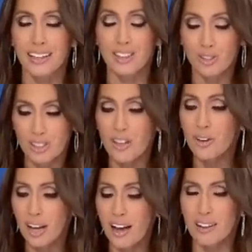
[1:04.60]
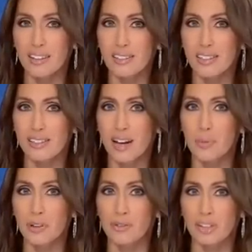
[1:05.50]
There's another catalyst that's
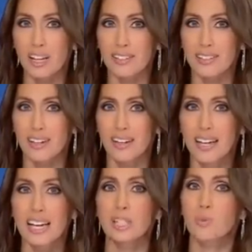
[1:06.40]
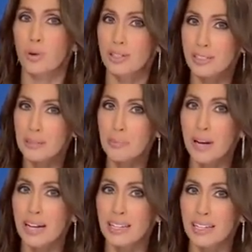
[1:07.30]
coming for Tesla. It's President
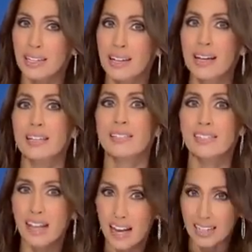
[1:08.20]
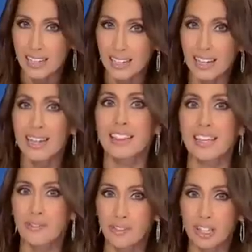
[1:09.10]
Biden signing the
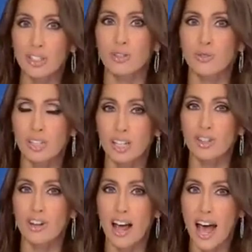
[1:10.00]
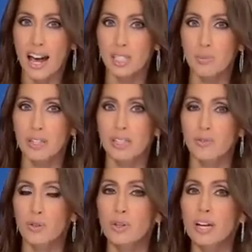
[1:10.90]
Inflation Reduction Act. Because if
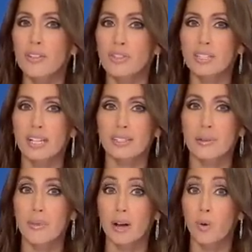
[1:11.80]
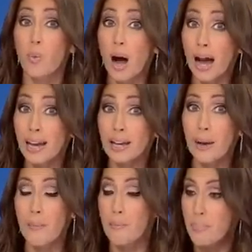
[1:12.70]
you look at the Tesla Model Y,
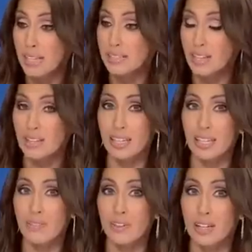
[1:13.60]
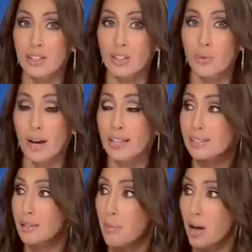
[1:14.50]
best-selling E V in the U S,
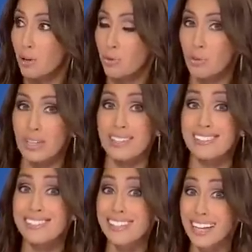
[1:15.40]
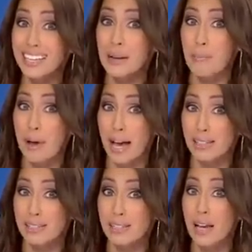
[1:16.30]
the Model three, second
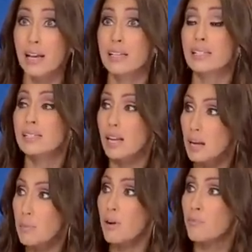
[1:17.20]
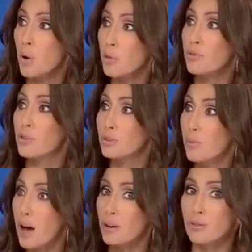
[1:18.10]
best, some of both of those
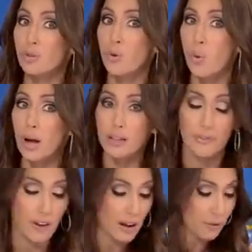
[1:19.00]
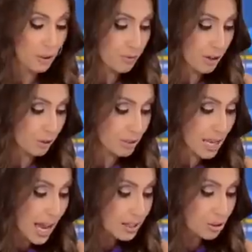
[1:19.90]
models qualify for the federal
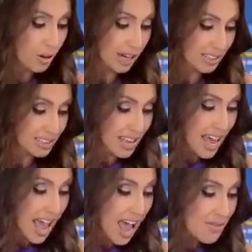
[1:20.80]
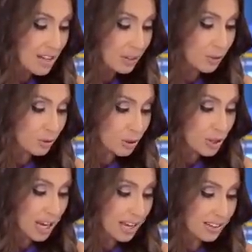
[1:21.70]
tax credits. And then if you
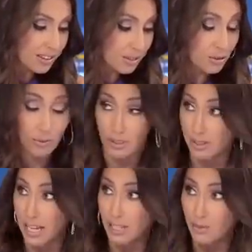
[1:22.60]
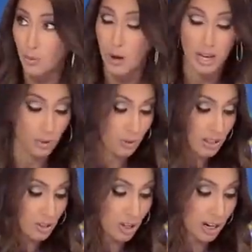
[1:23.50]
look at the, the sales of the Y and three
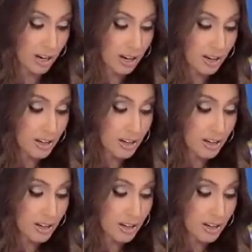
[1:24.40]
this year,